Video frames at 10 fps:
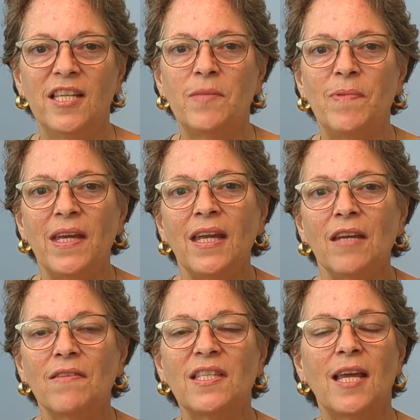
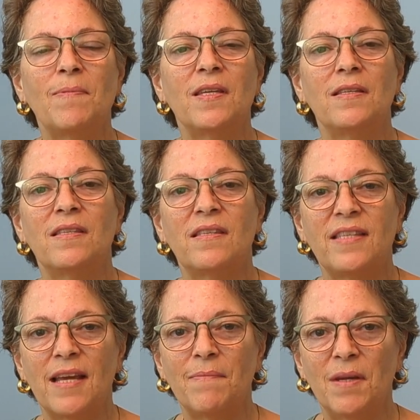Speaking of steps, is
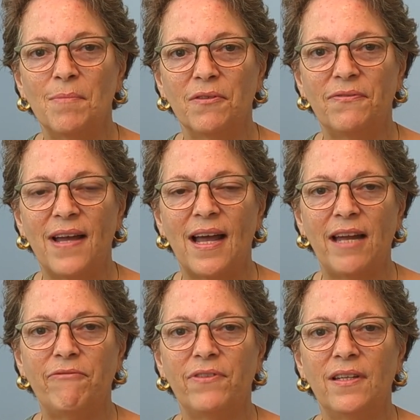step number
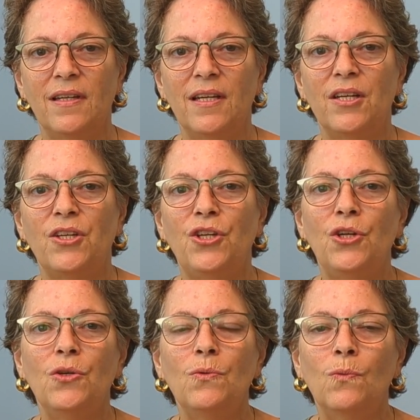5.
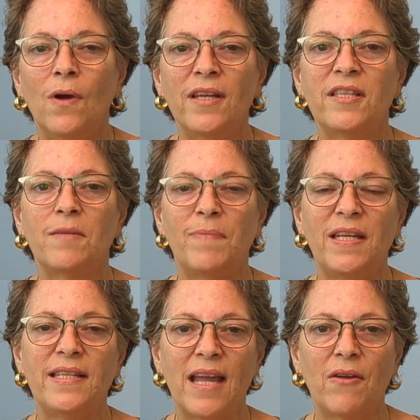You want to
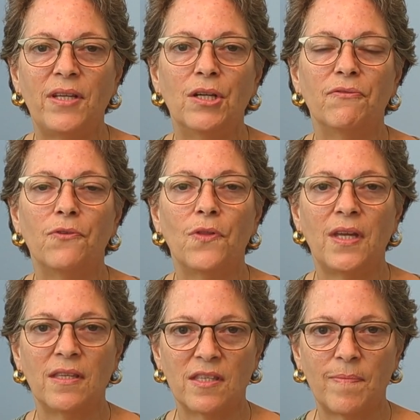be down here for
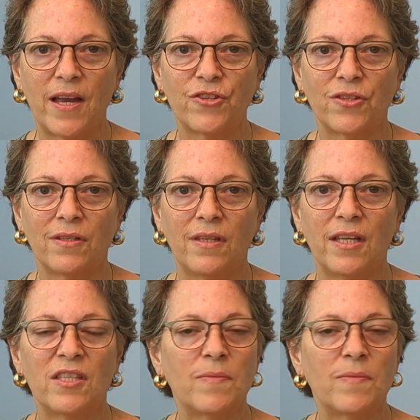the inspection. The